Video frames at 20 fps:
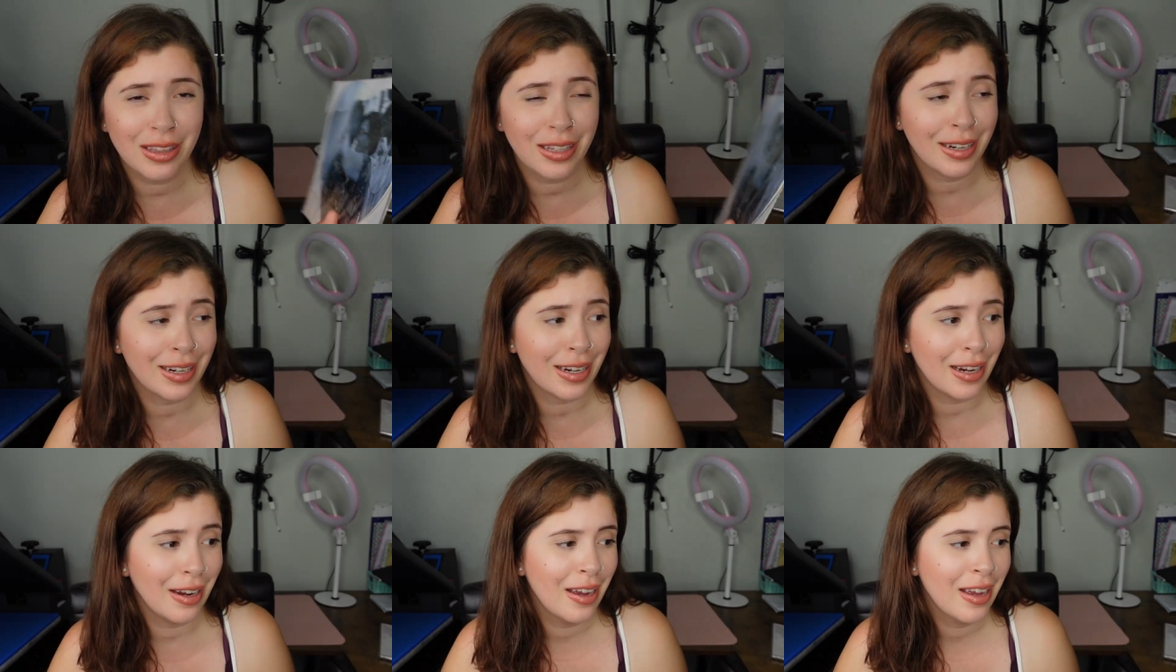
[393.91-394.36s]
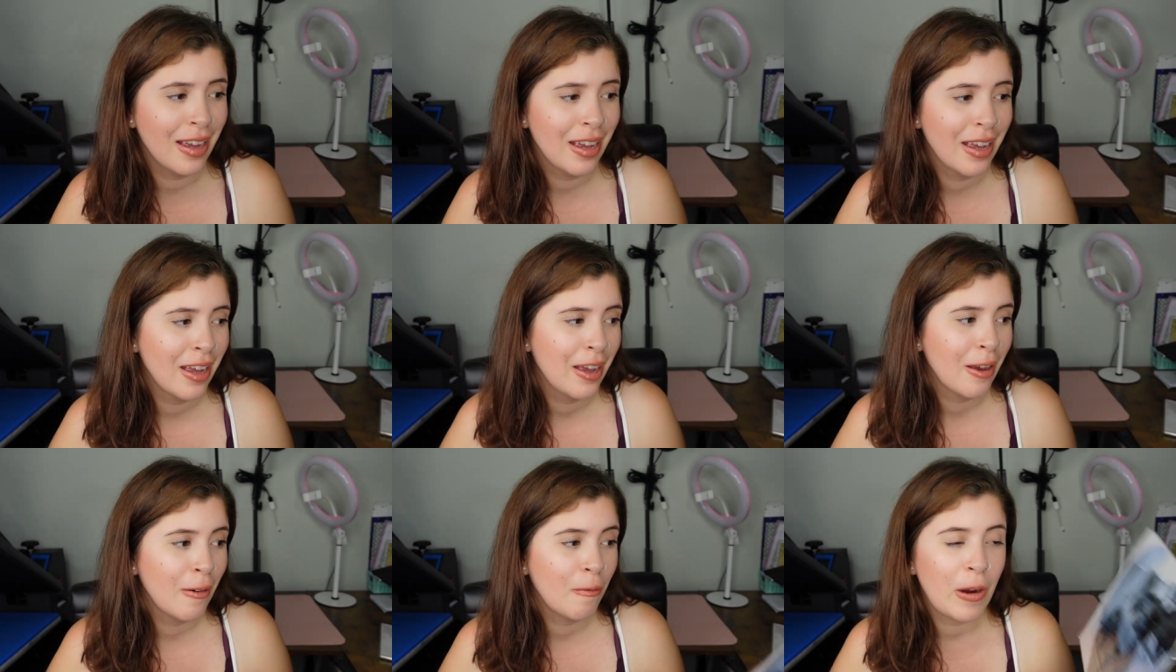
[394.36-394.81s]
Like
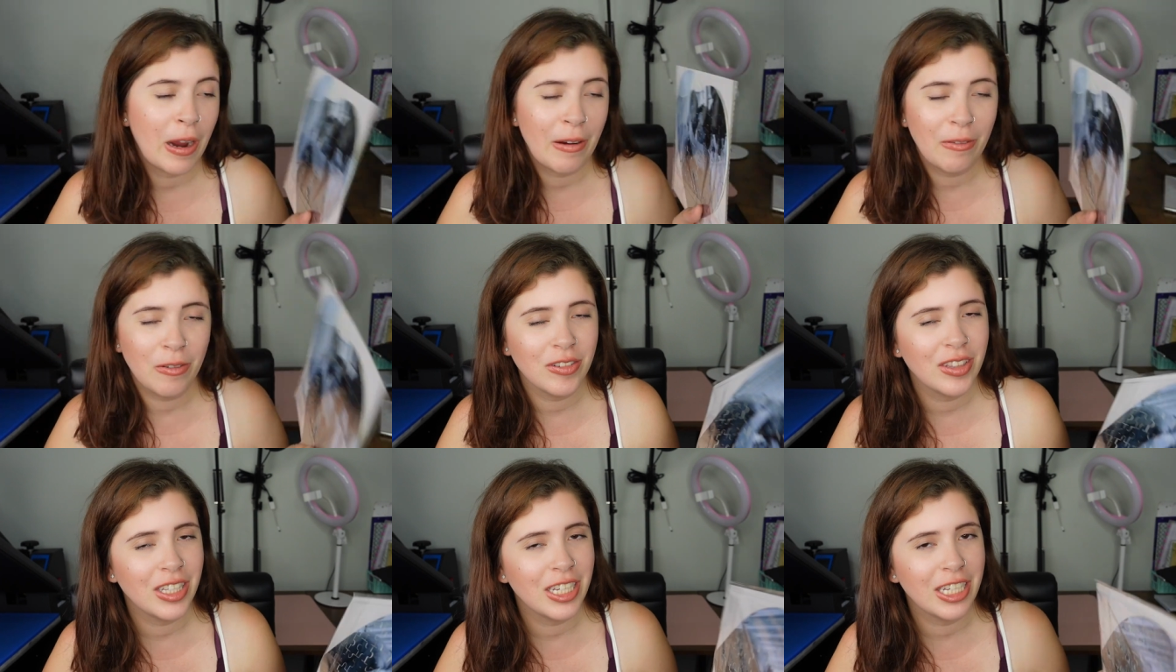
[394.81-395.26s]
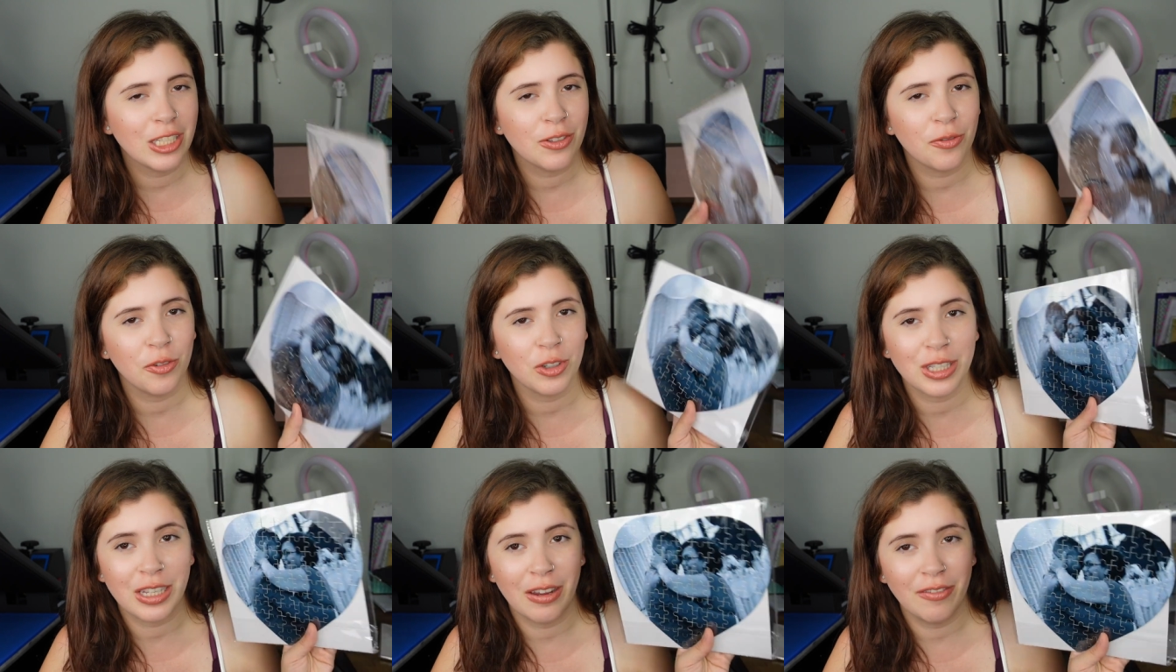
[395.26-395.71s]
five of these
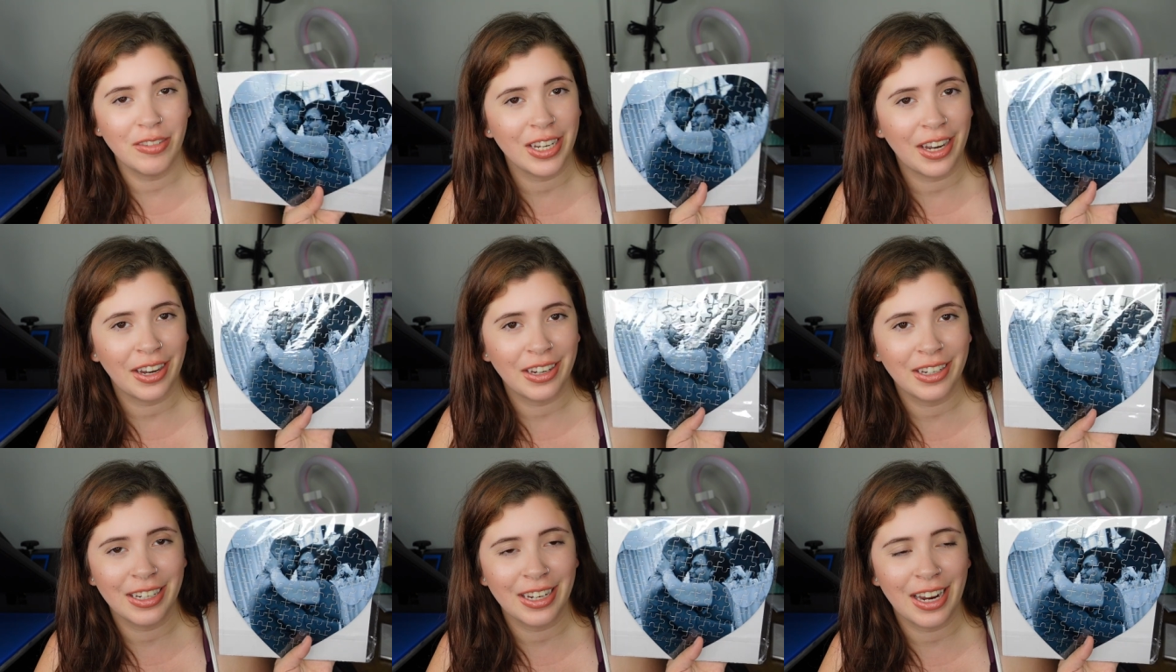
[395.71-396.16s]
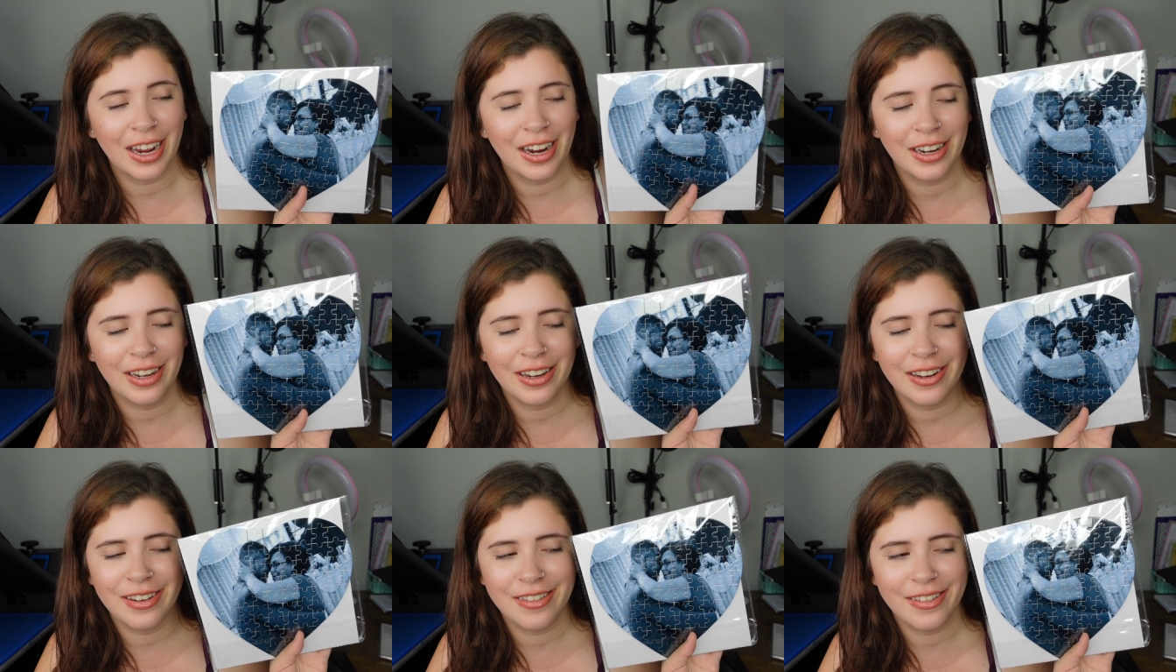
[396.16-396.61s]
for
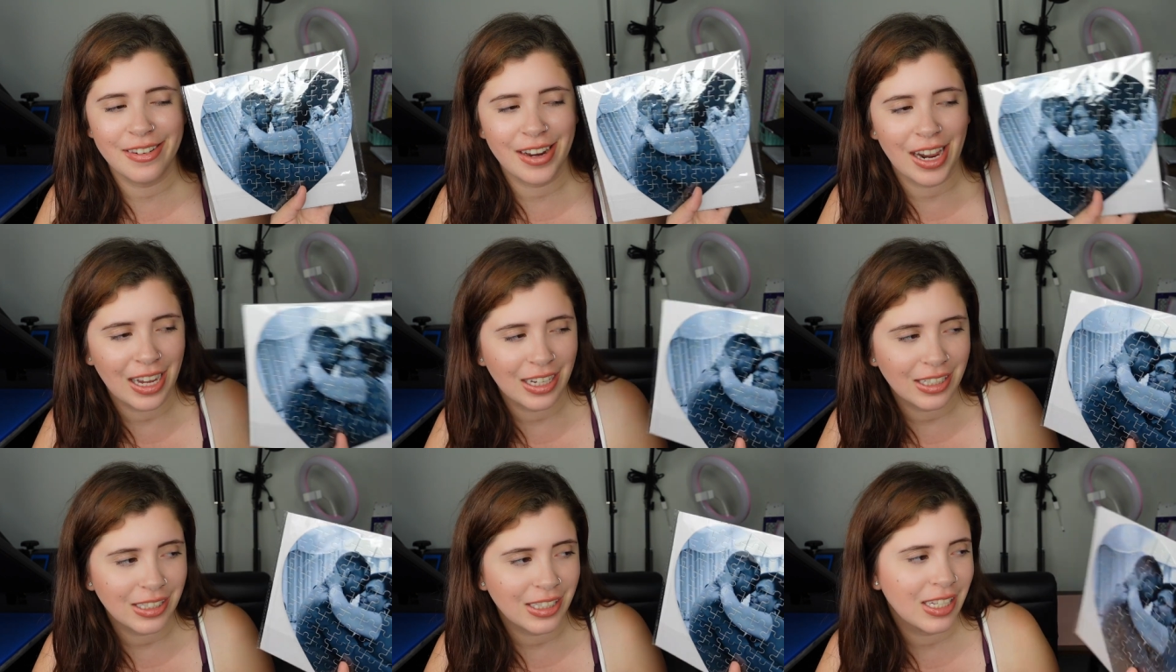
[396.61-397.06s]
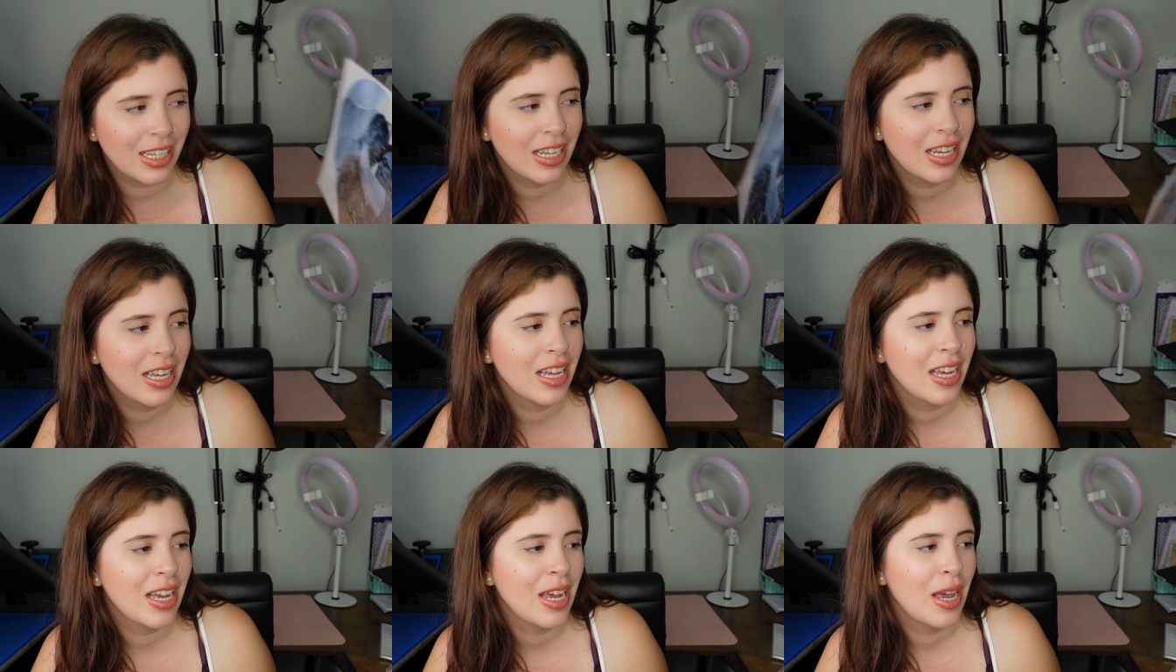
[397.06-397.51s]
$7.99, not
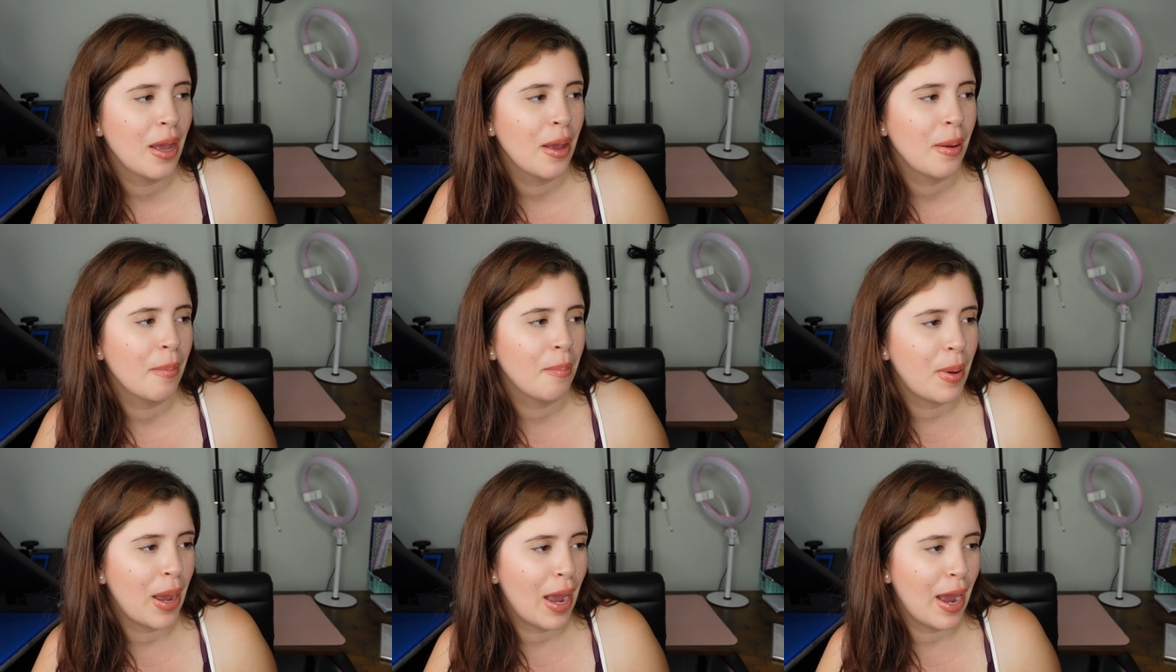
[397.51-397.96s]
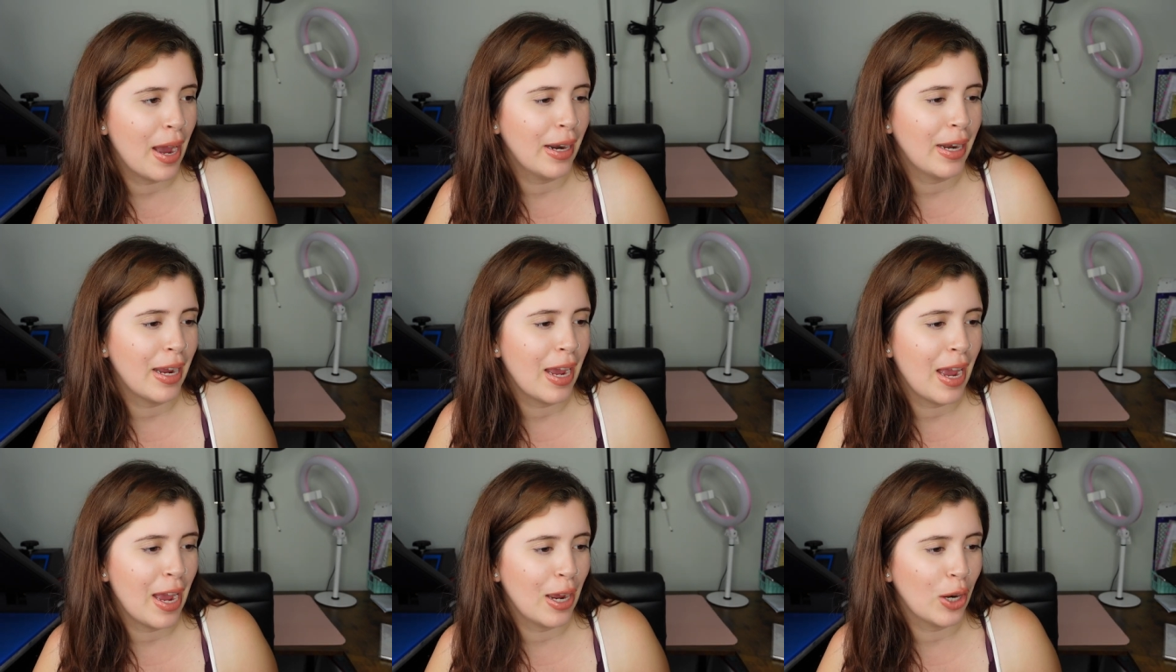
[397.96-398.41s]

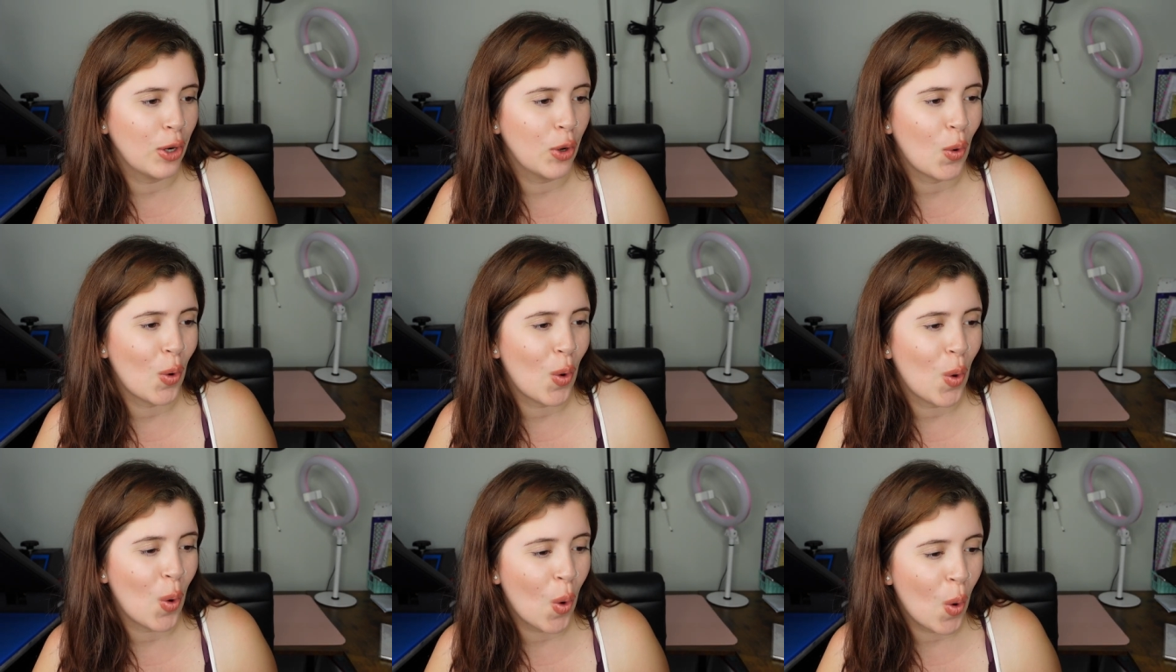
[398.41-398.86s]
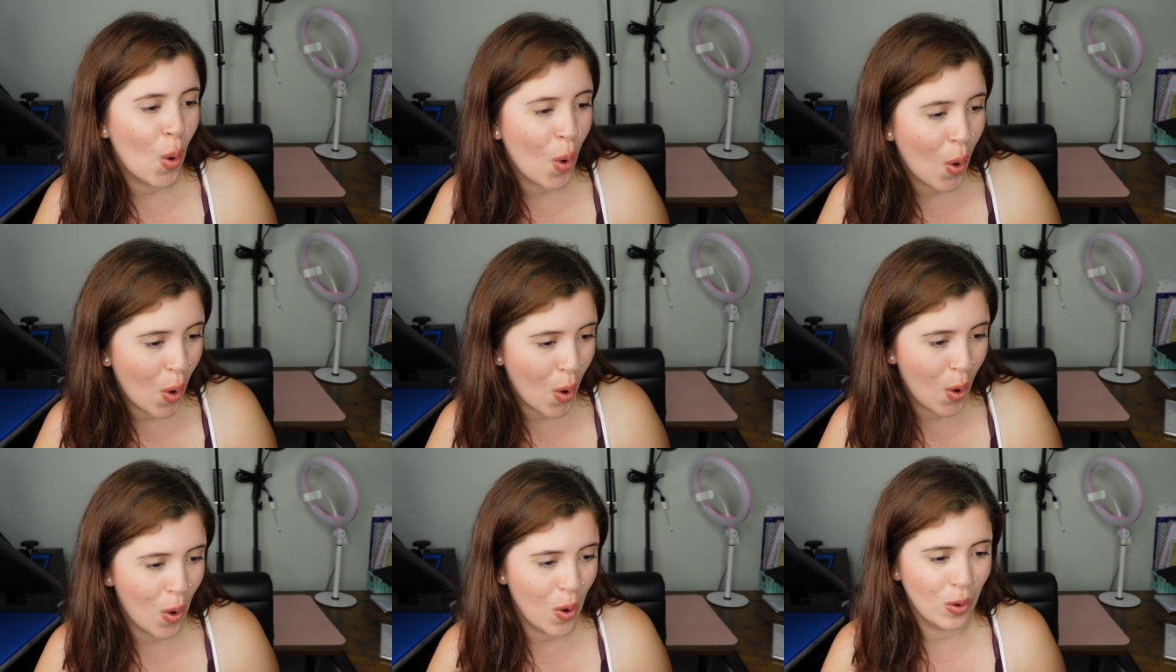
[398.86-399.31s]
bad at
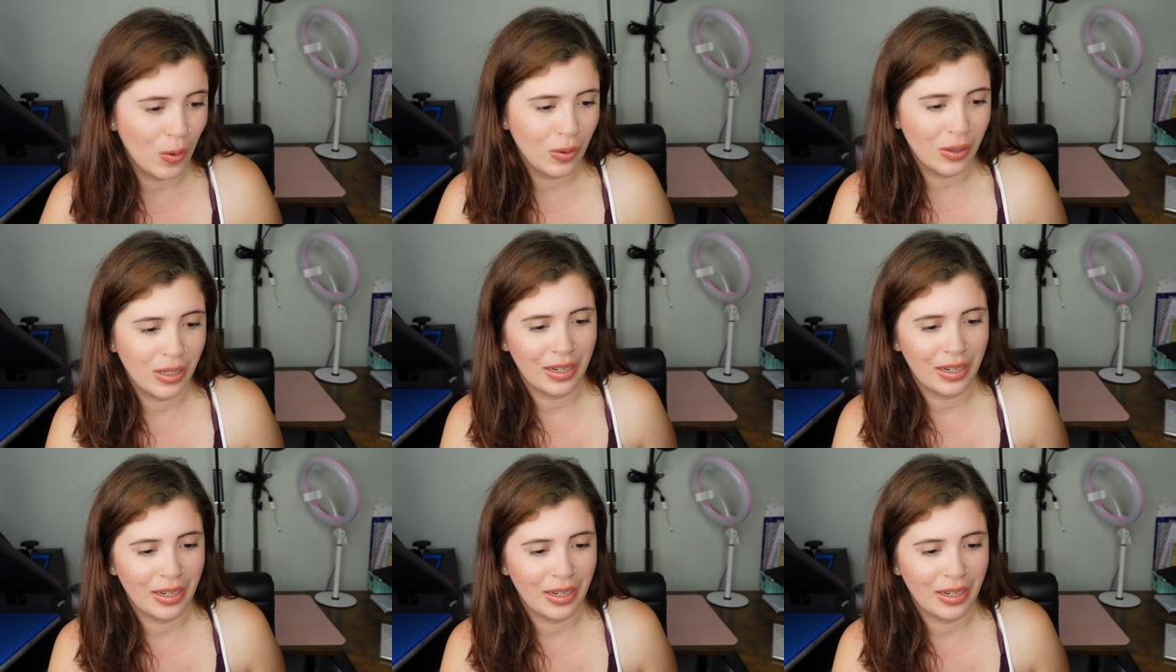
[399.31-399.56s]
all.